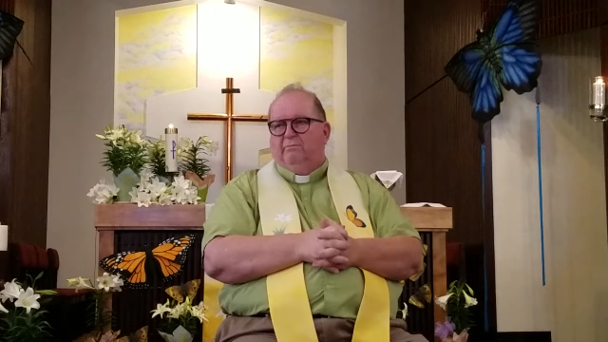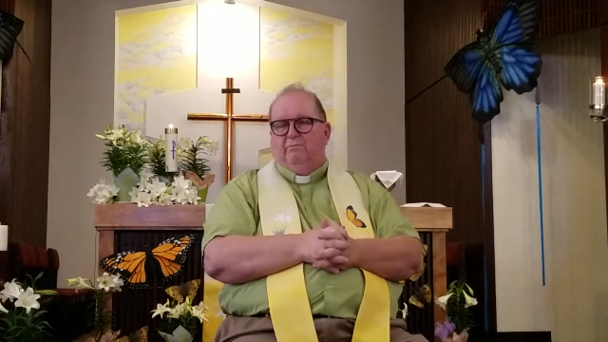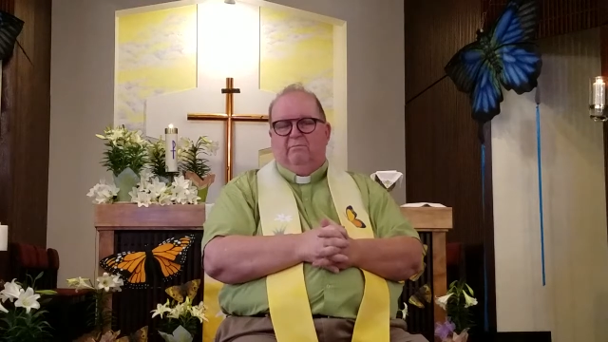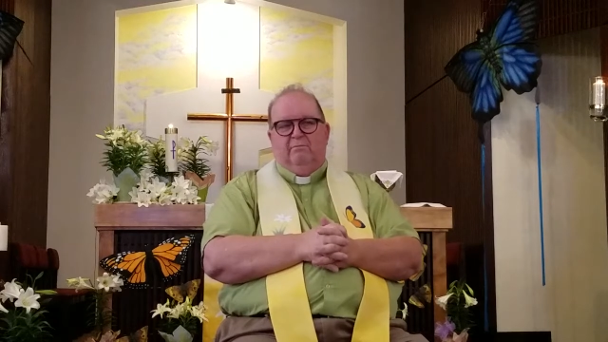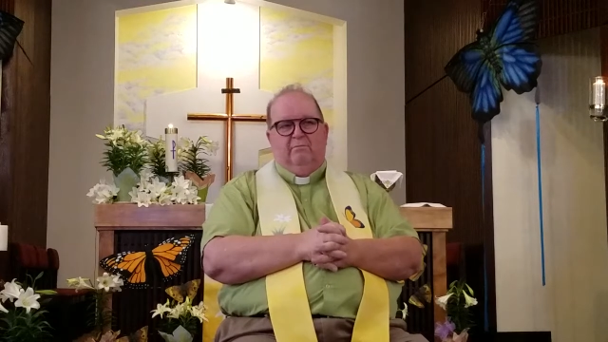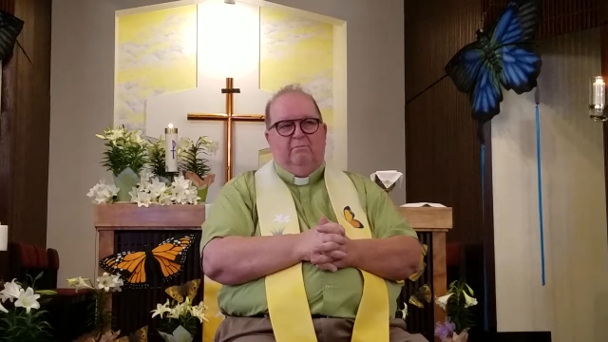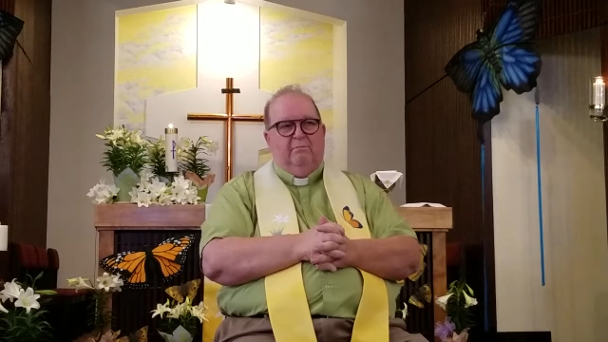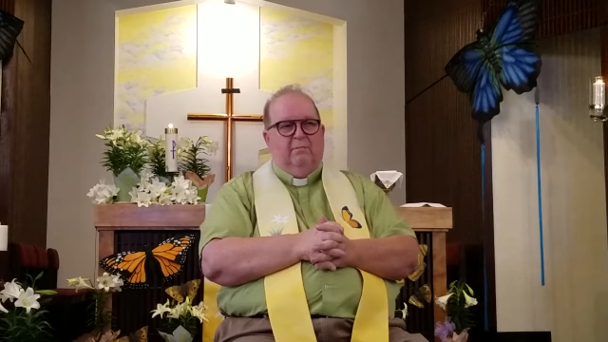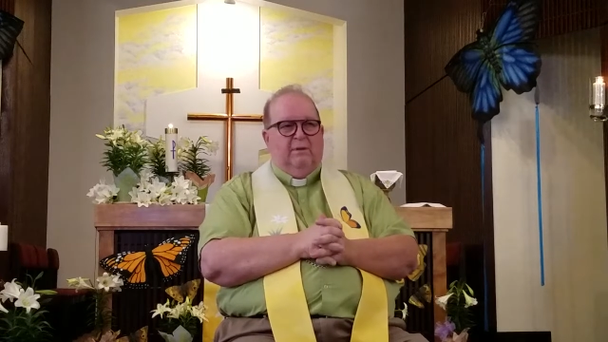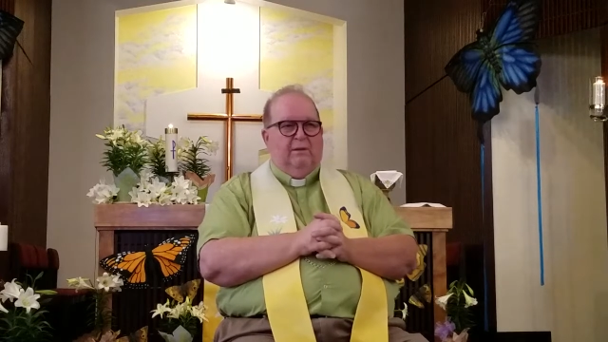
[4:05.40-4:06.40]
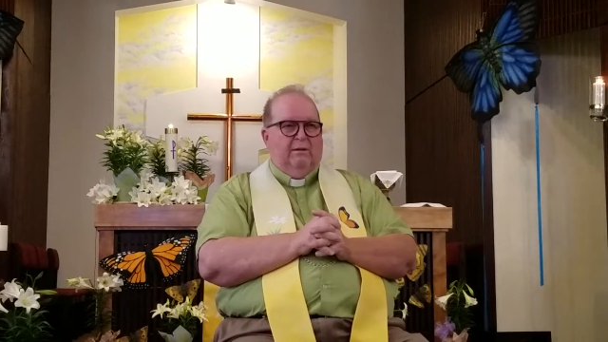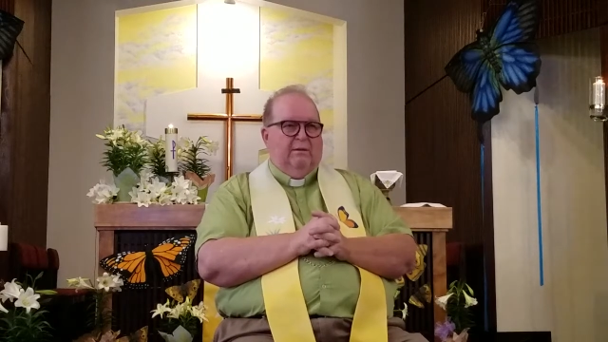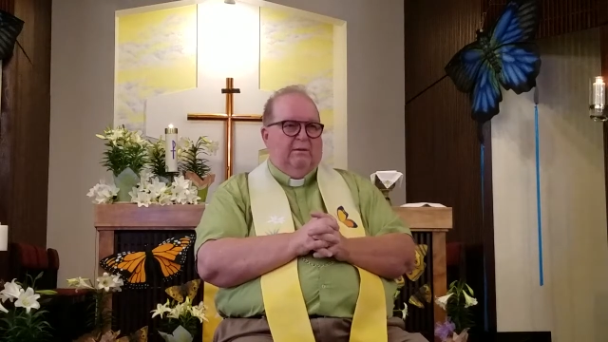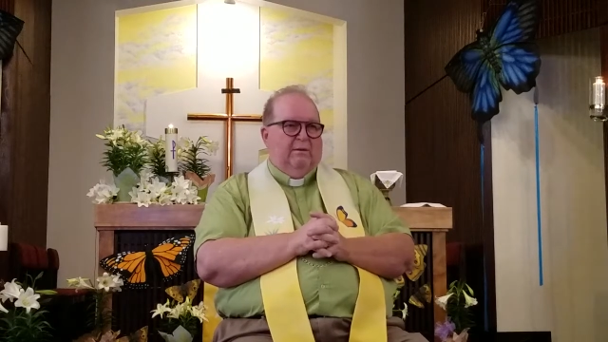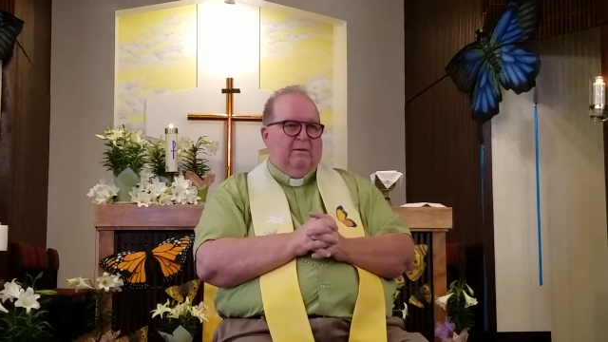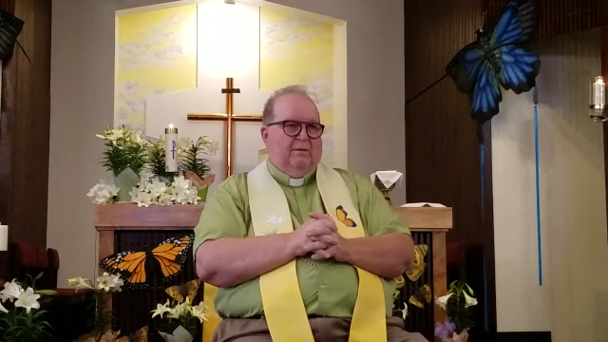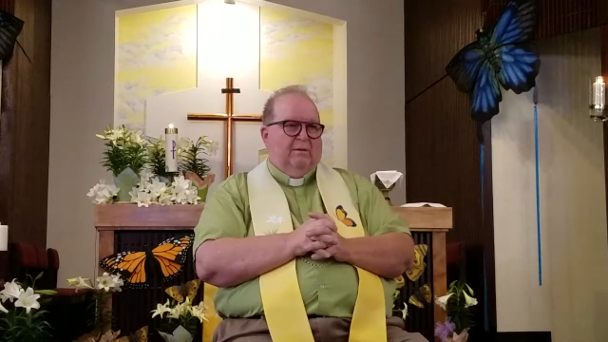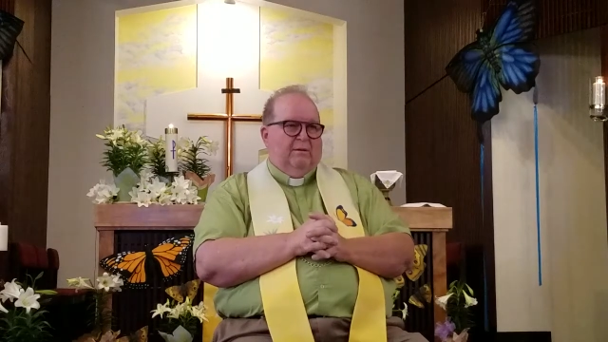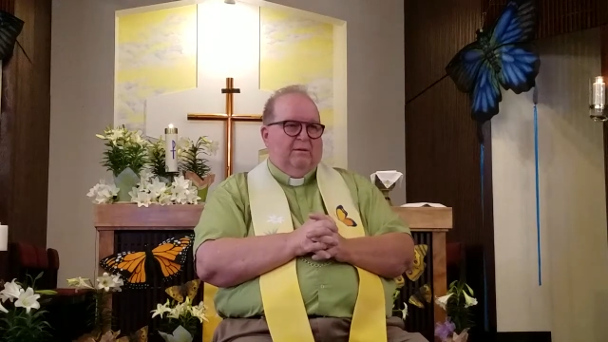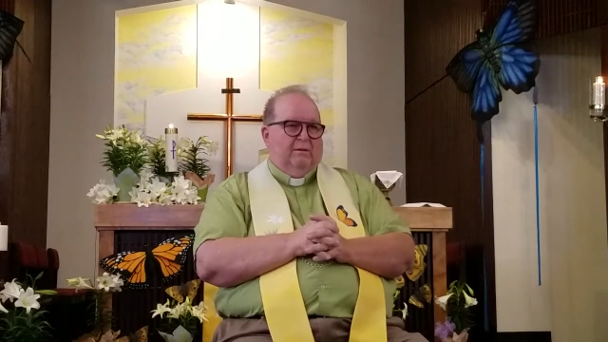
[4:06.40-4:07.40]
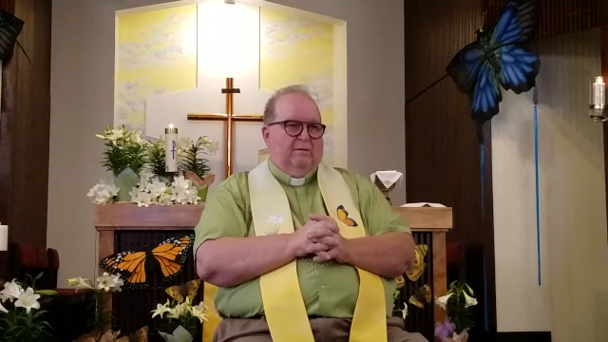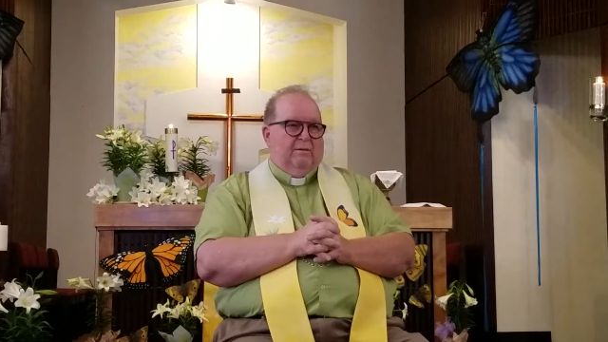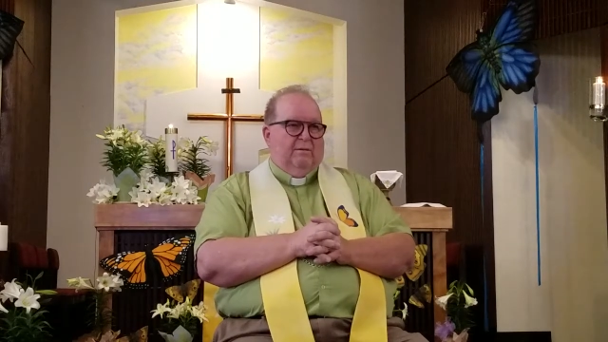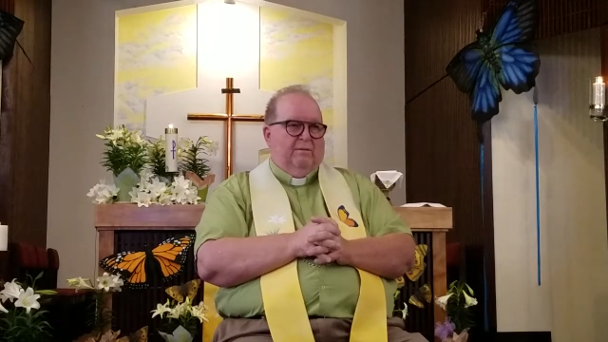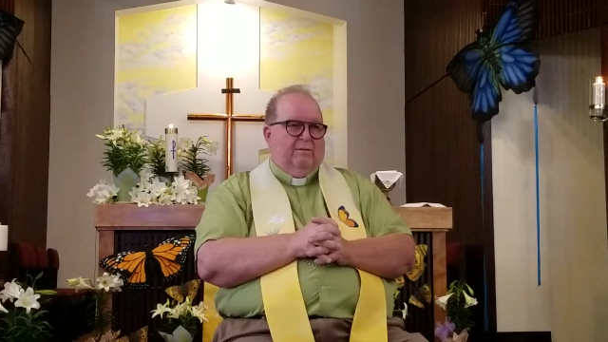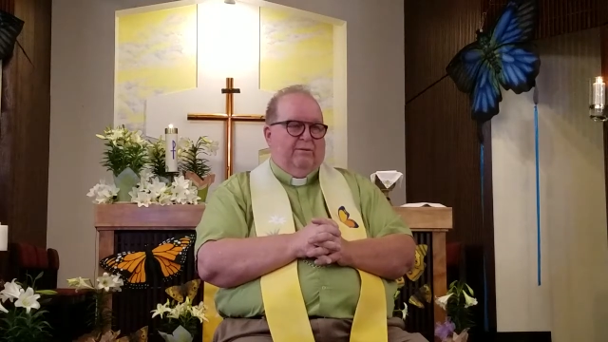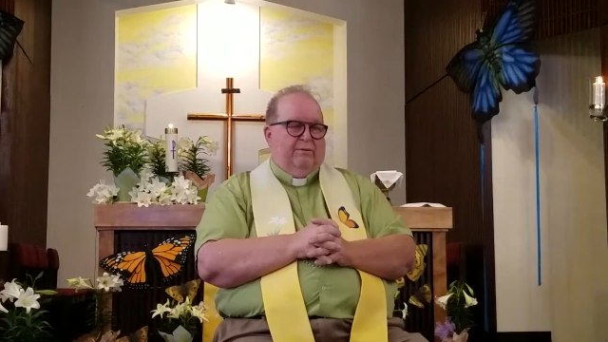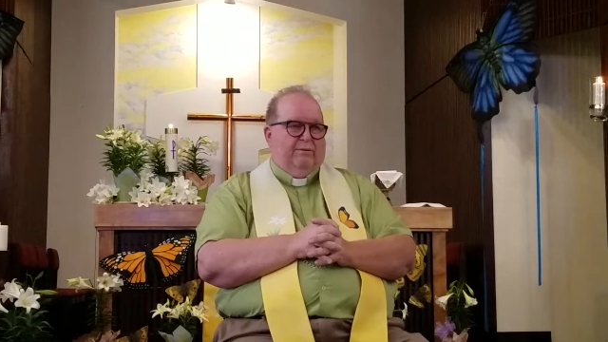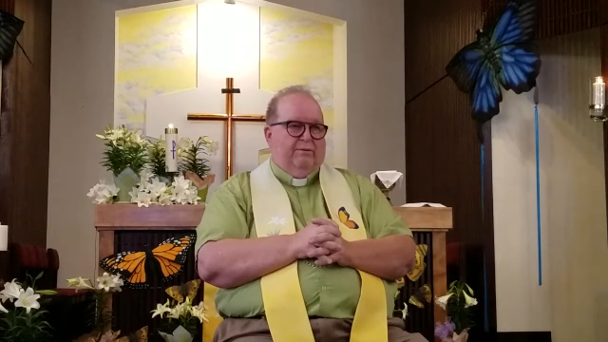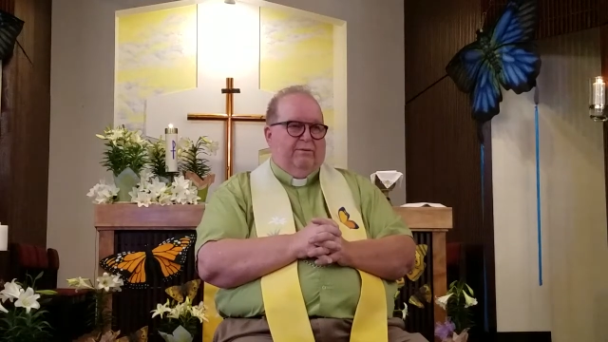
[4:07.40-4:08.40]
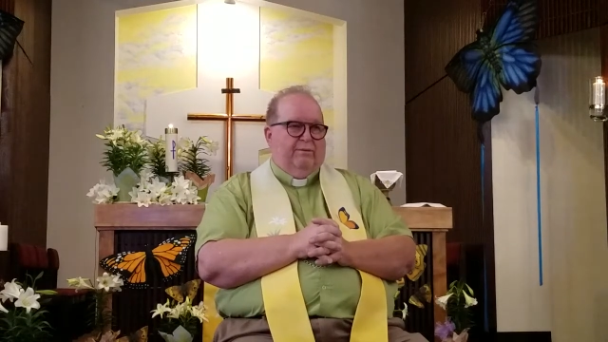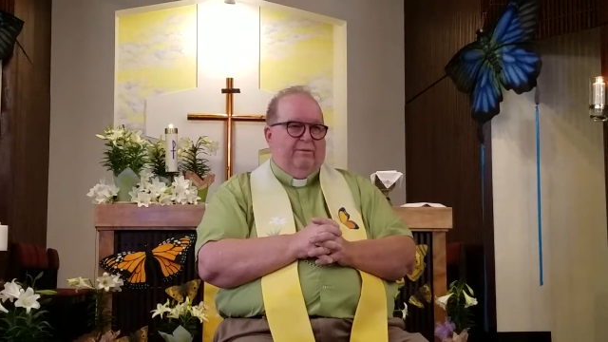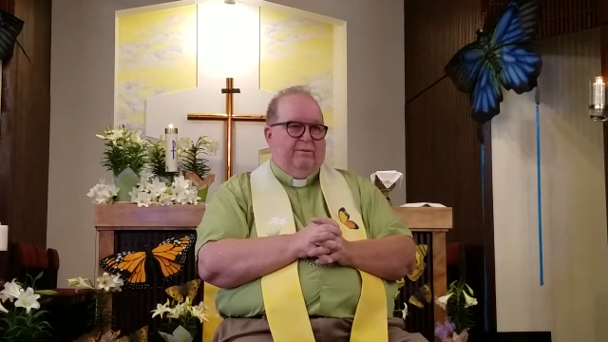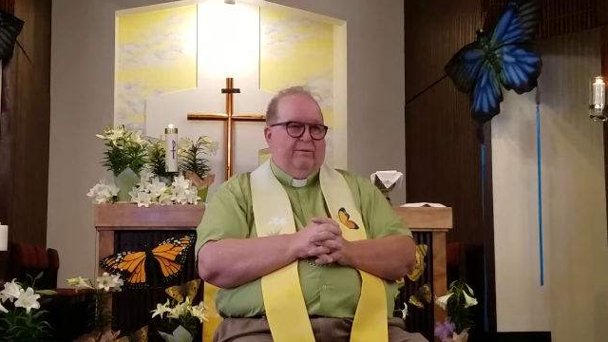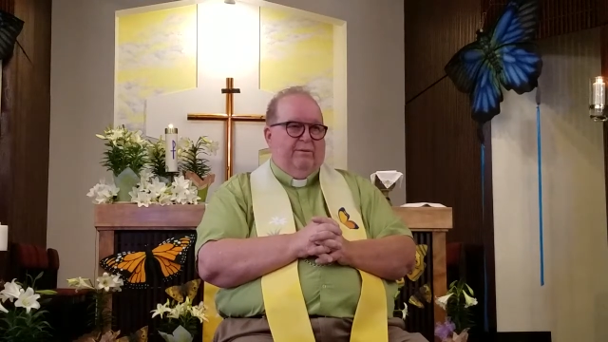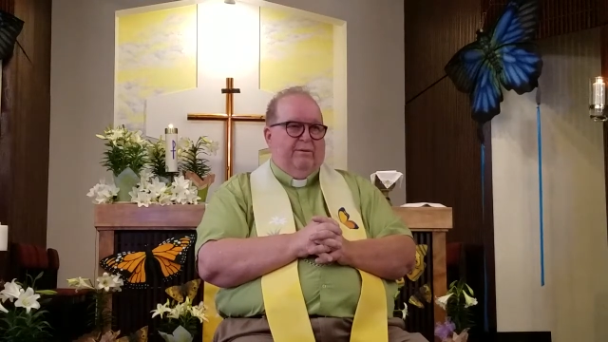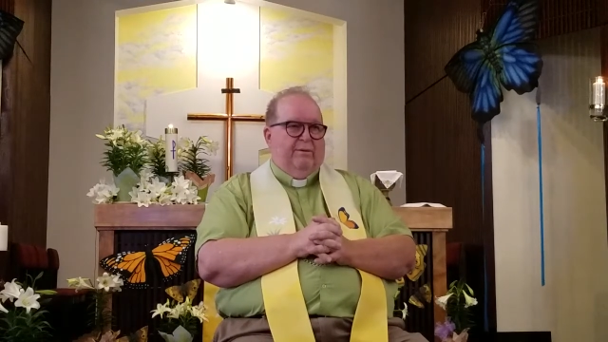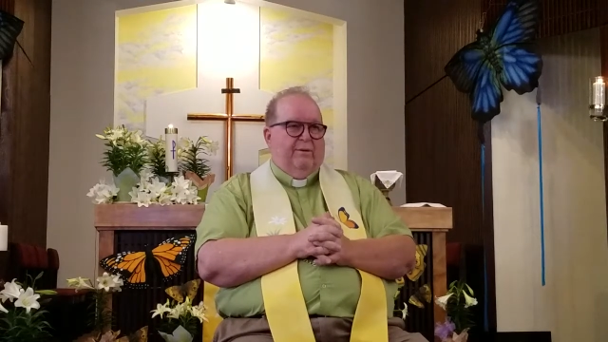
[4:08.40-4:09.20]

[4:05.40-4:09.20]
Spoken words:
[no speech]